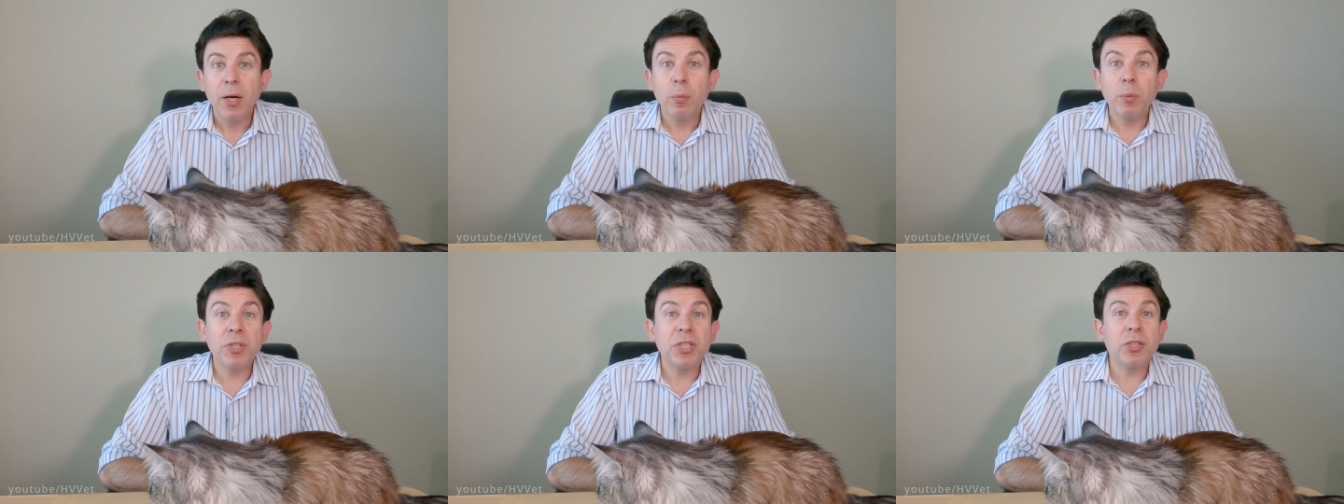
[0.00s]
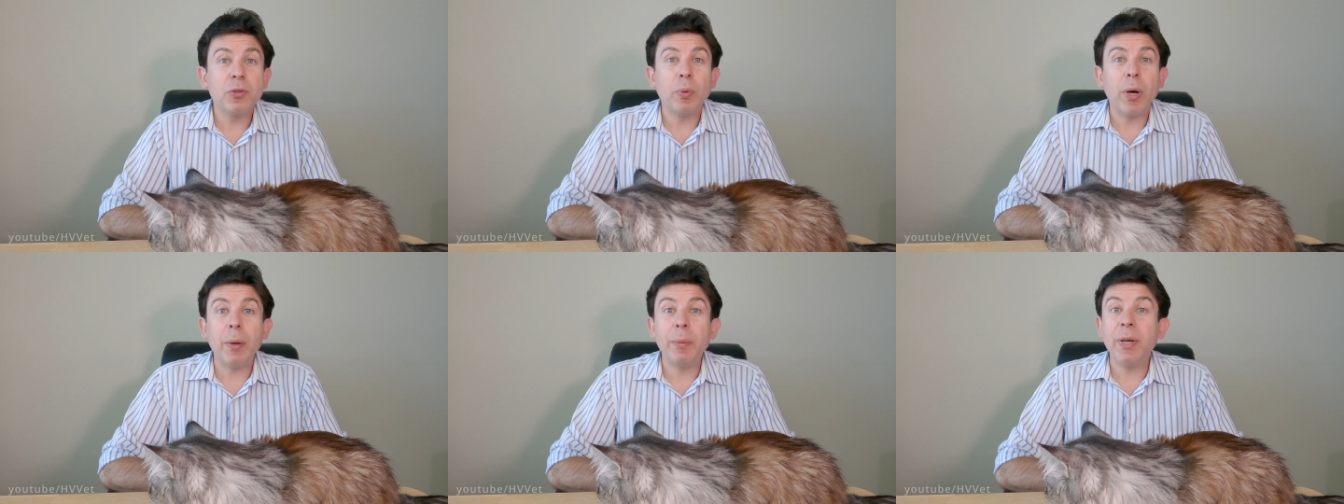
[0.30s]
which
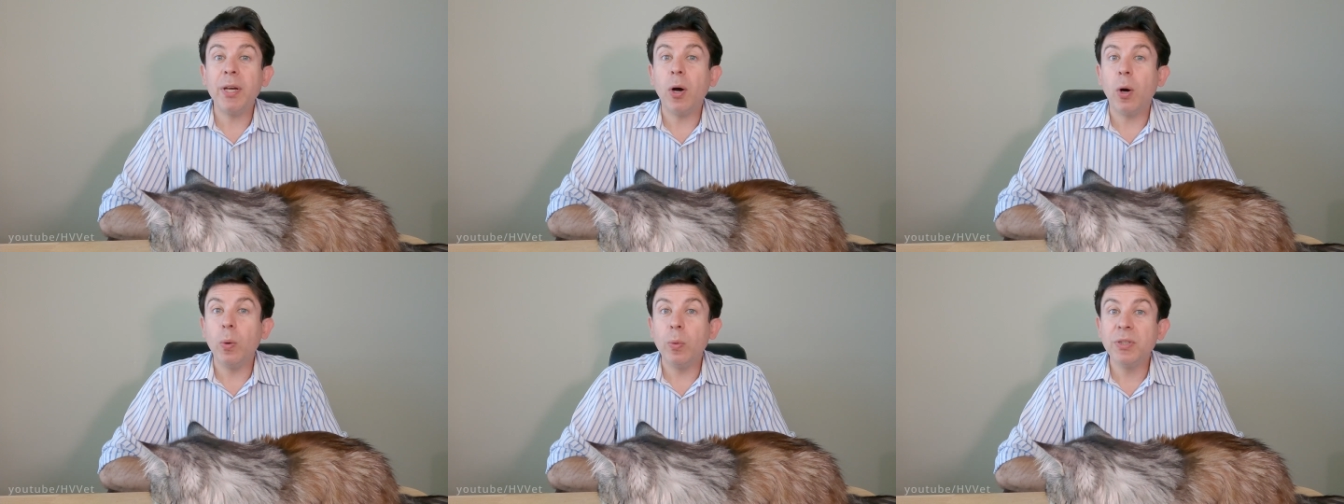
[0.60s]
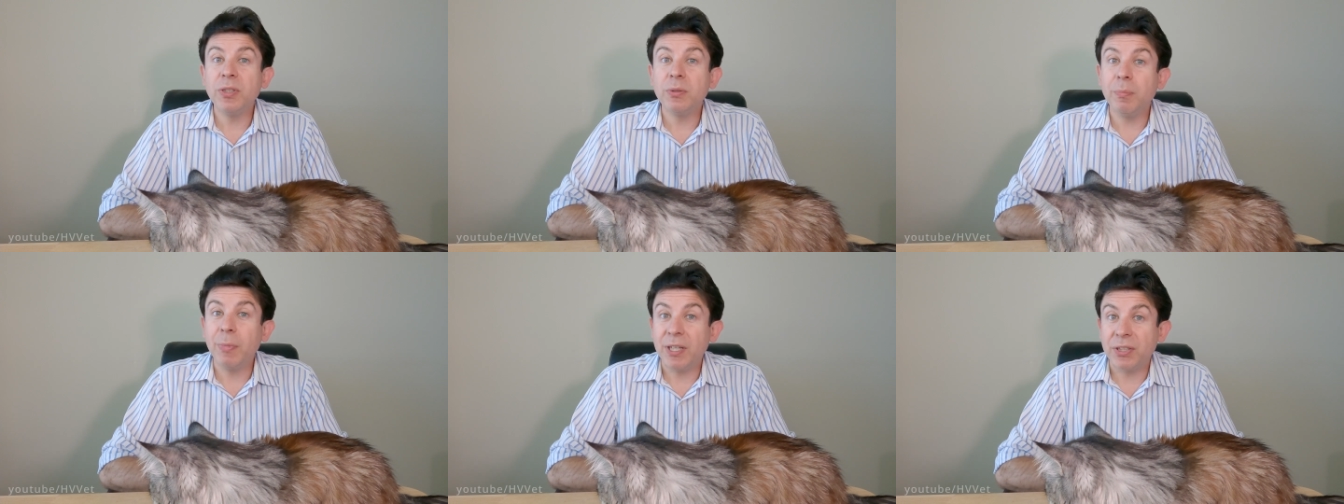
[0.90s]
is why we
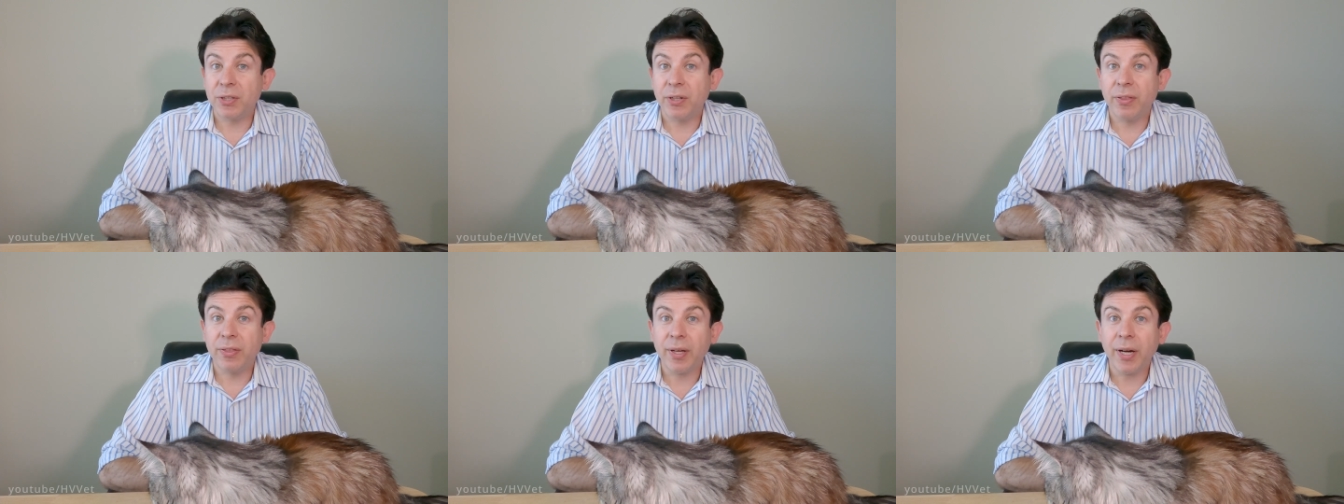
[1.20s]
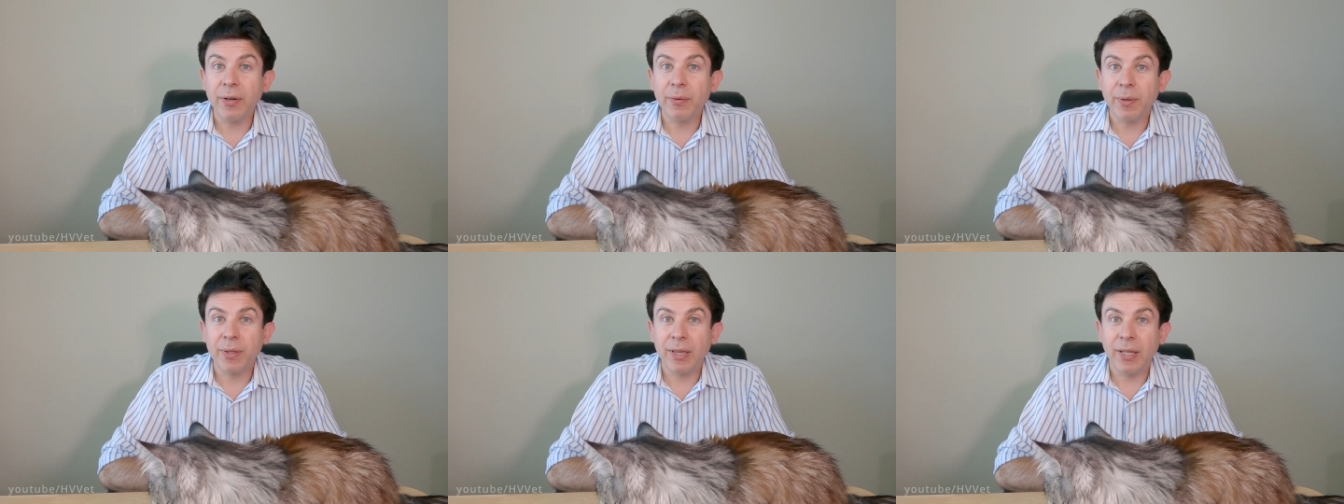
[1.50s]
always measure
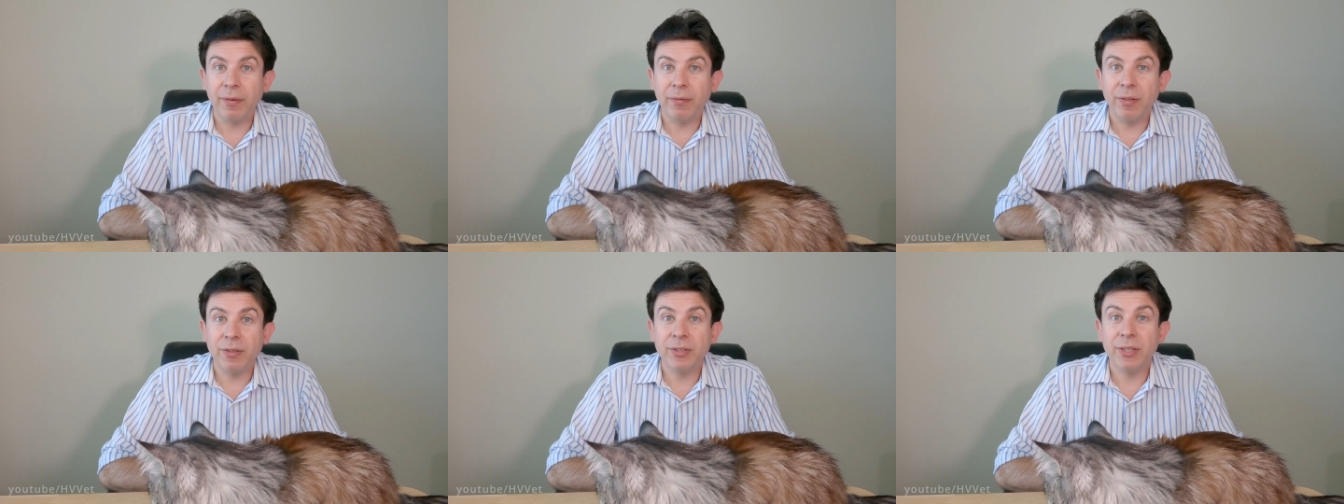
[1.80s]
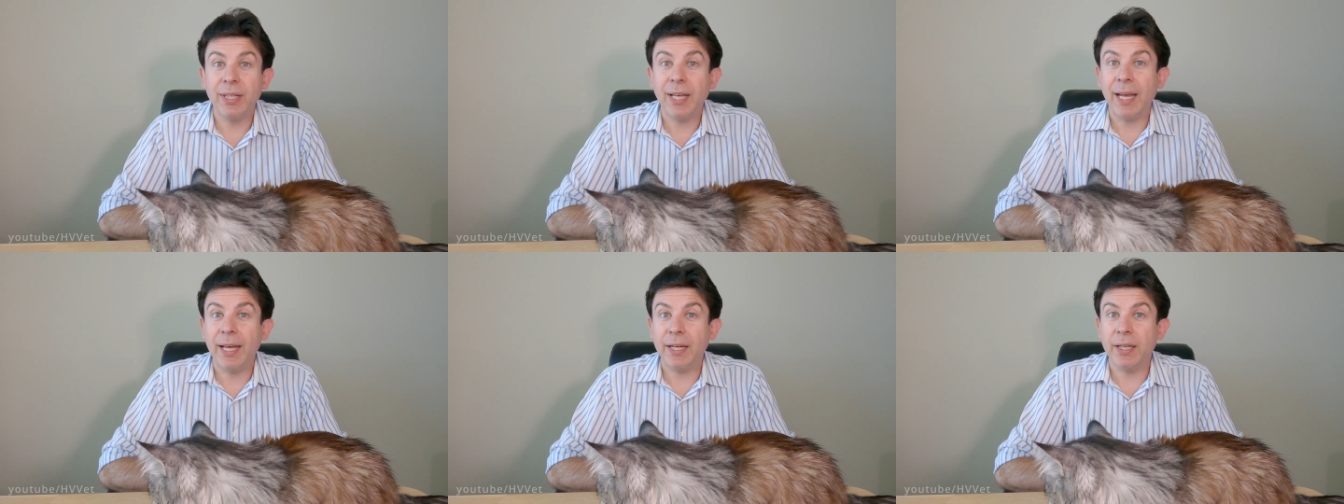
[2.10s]
thyroid levels
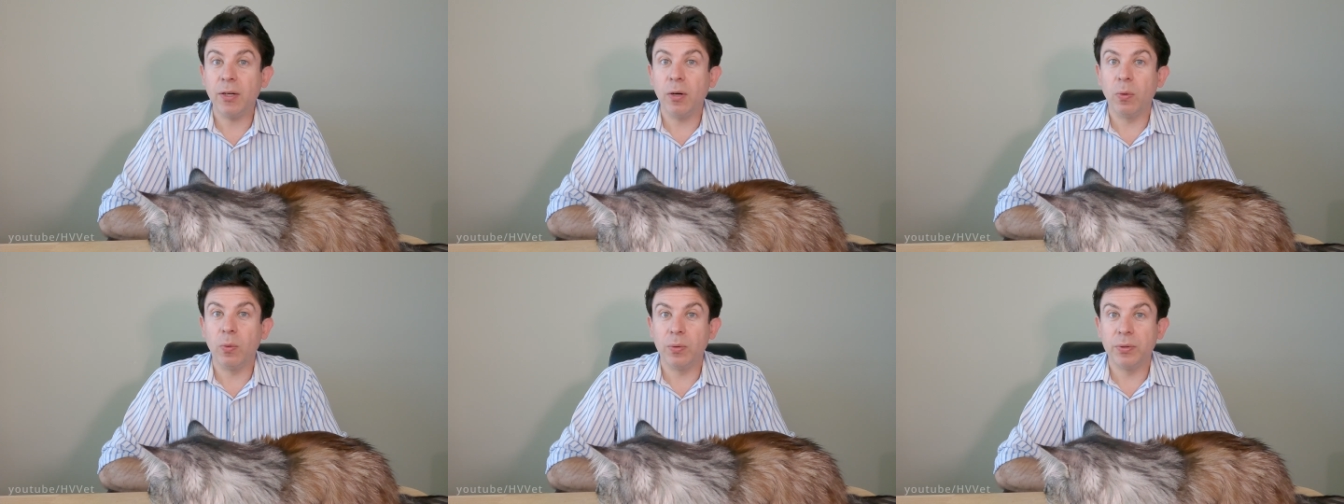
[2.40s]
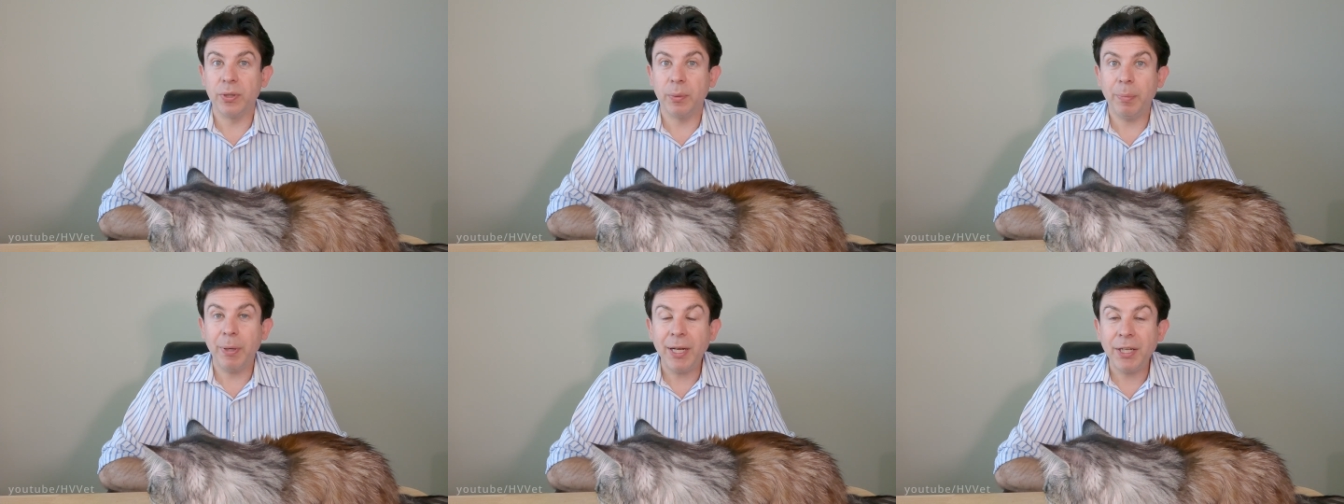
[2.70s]
in any
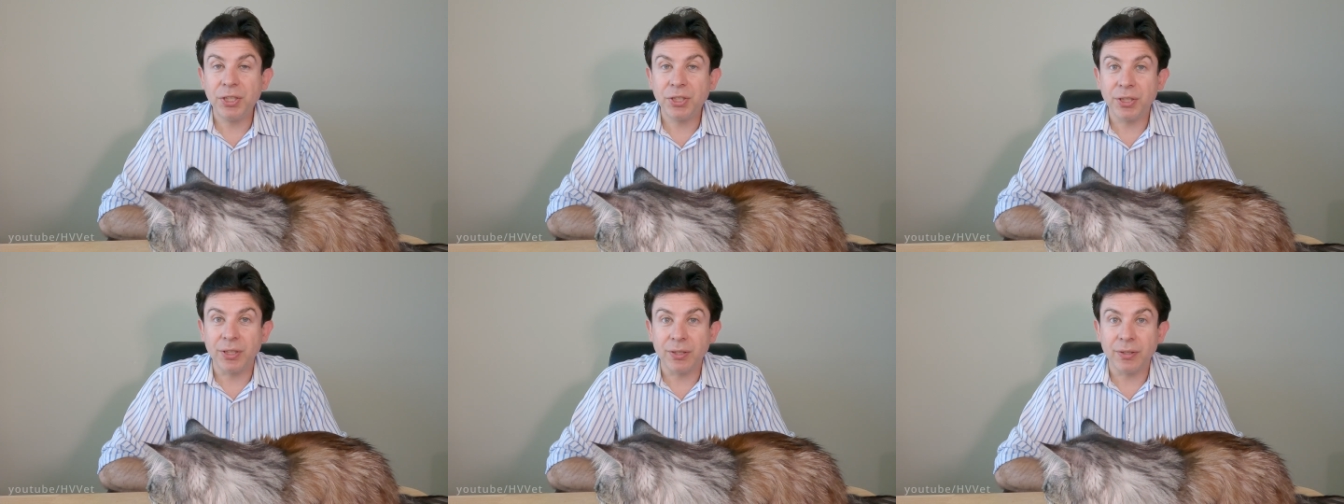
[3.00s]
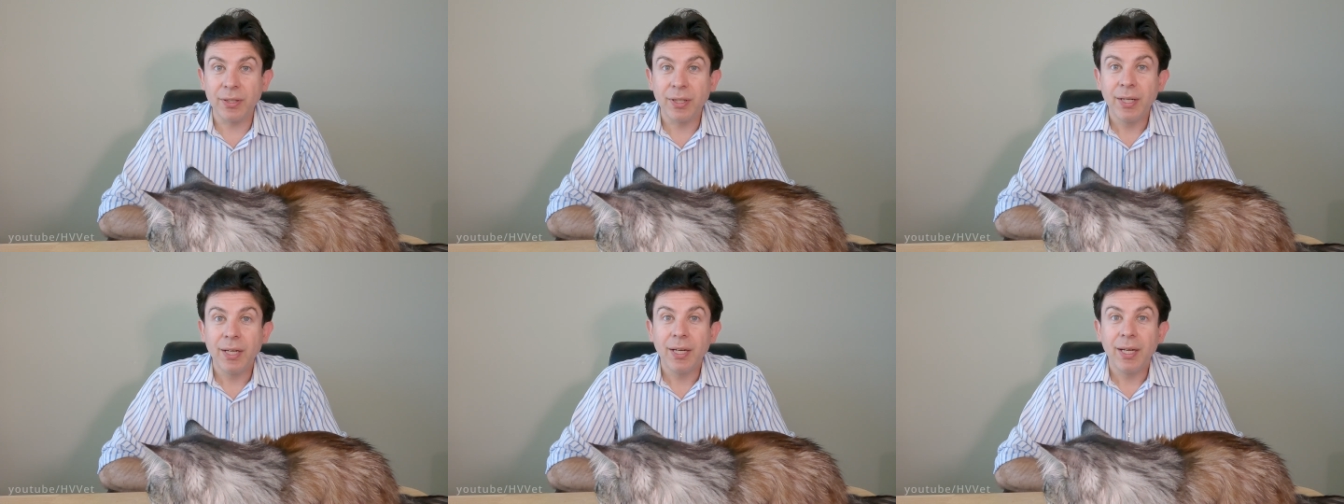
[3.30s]
older patient.